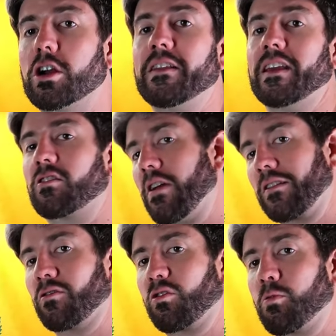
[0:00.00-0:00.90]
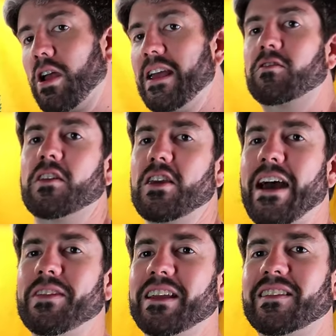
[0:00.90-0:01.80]
and the extractor spring so that you
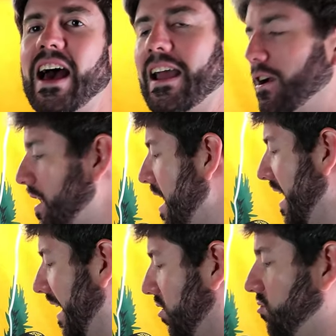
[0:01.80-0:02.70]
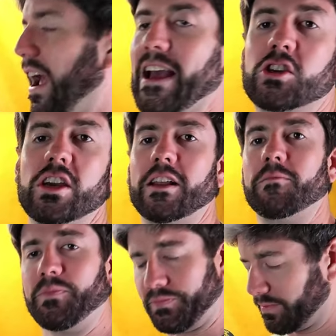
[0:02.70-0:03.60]
have the entire extraction
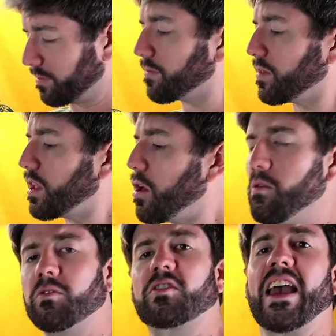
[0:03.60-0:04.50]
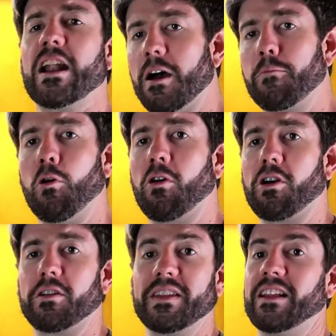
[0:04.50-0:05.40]
setup
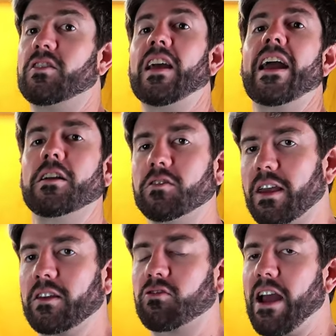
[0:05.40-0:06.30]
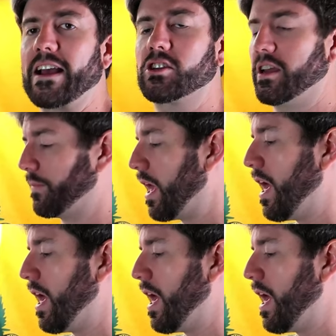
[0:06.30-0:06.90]
or the entire extraction